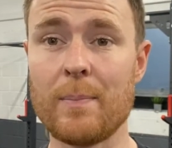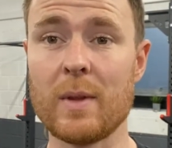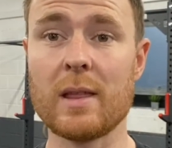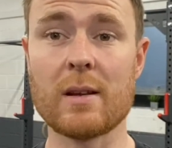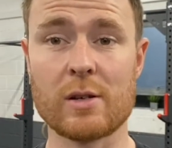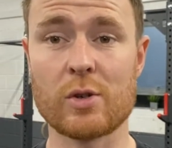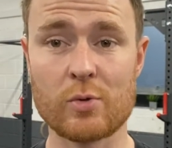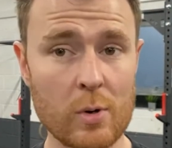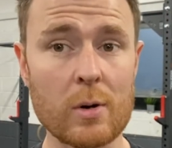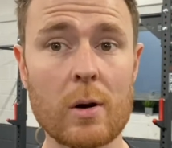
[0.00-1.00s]
There's a
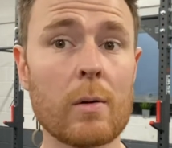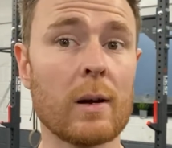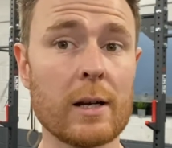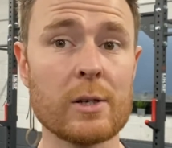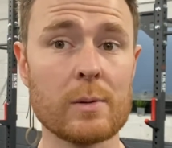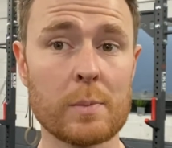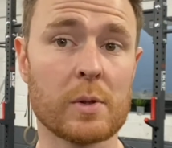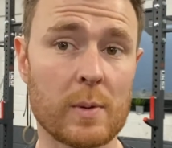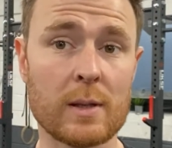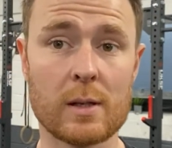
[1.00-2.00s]
strong correlation
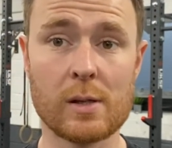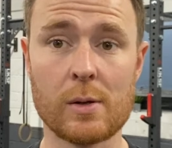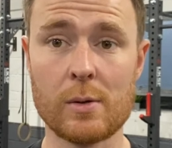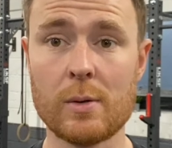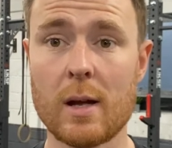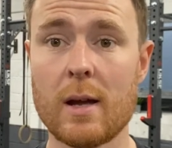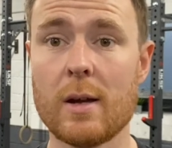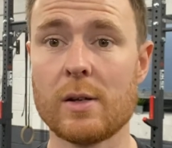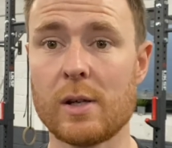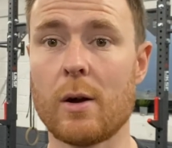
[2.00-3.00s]
between the two.
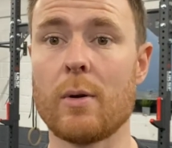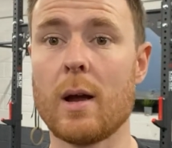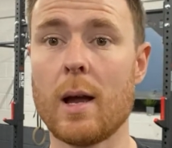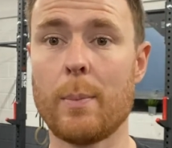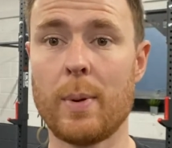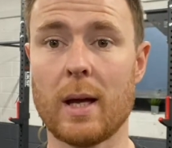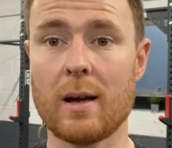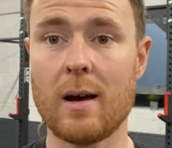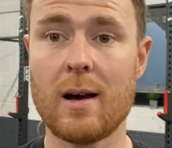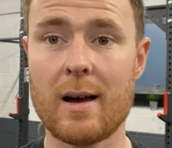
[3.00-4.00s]
So pick a
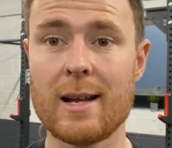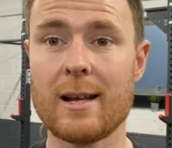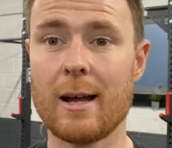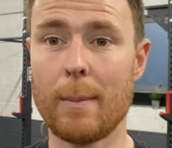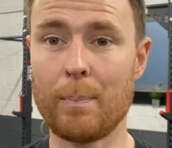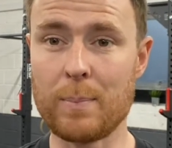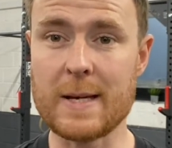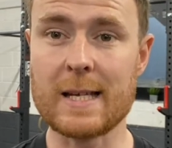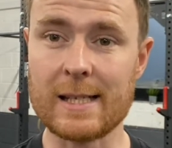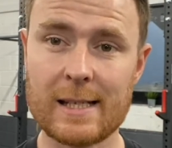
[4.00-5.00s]
height, be
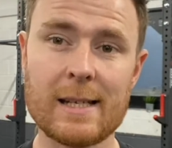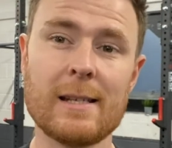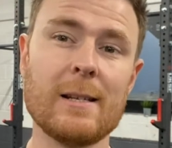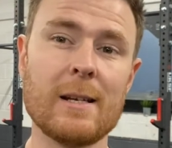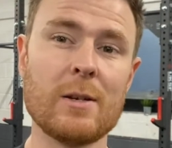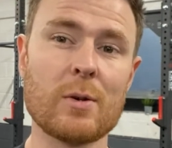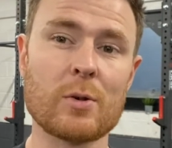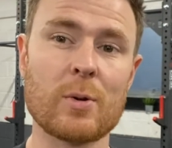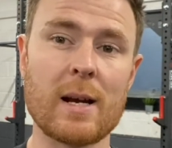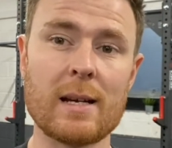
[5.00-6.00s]
consistent in your
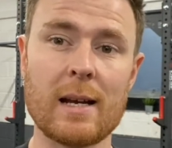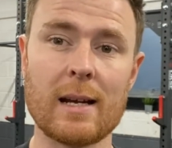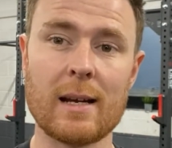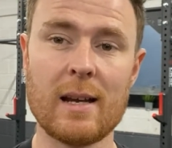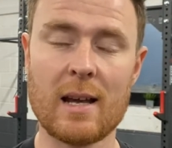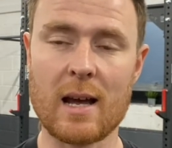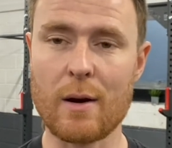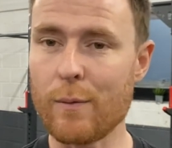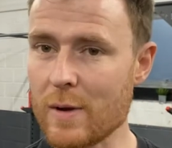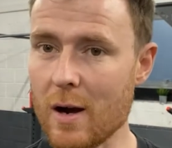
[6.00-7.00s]
training, and if
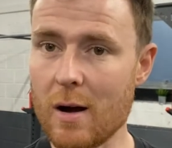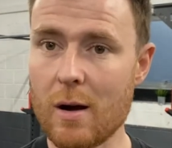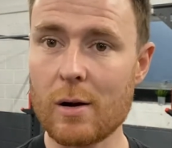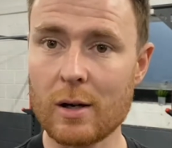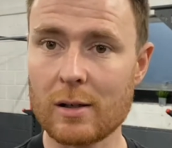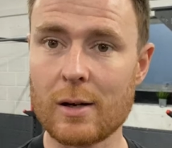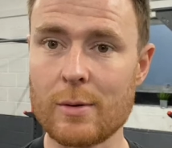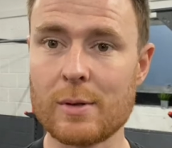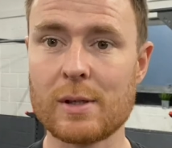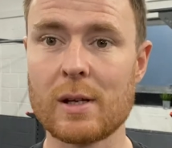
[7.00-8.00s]
we are
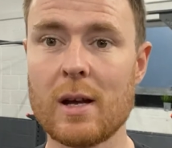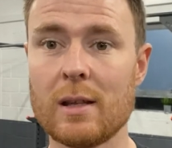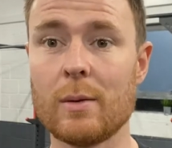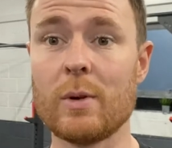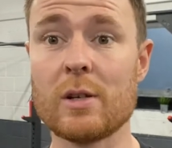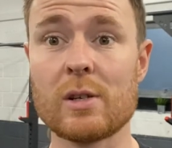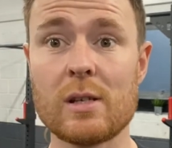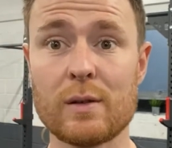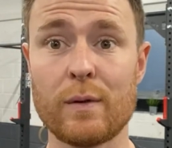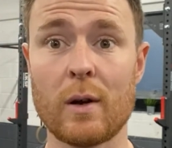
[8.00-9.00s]
close, then we just need to
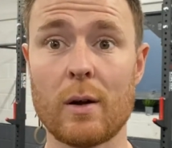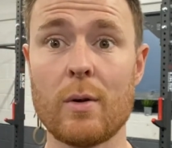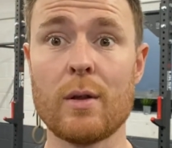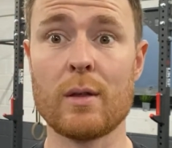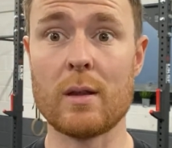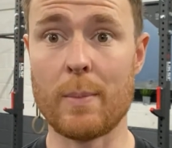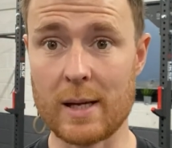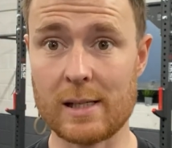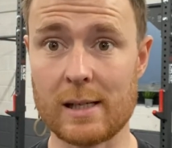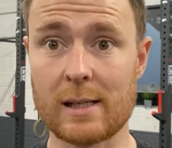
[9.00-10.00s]
follow the
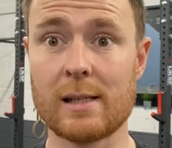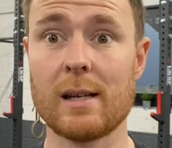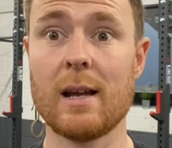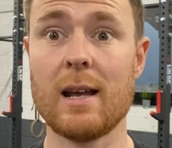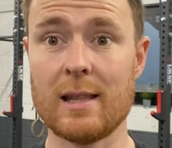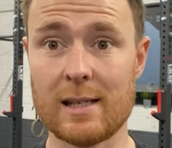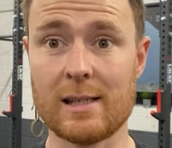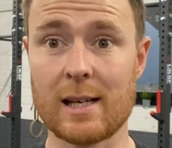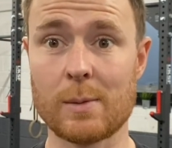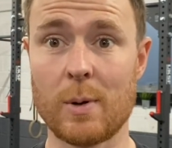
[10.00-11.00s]
basics in this
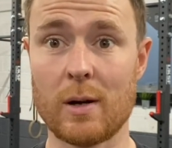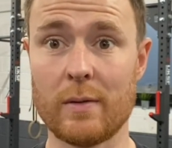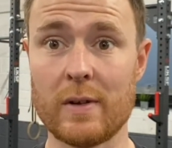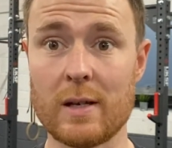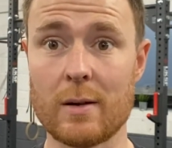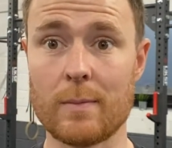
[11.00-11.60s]
next part of the video.